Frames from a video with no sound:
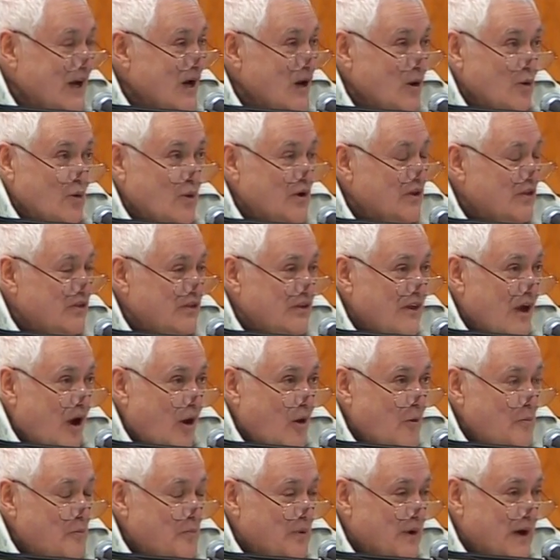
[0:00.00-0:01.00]
with
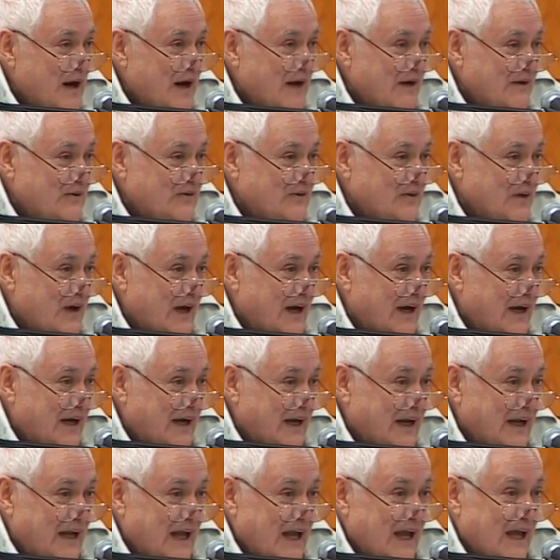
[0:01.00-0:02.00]
no prior
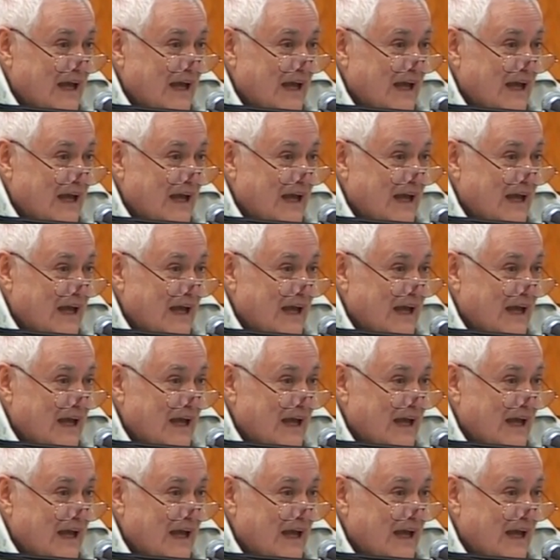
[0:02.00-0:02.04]
training,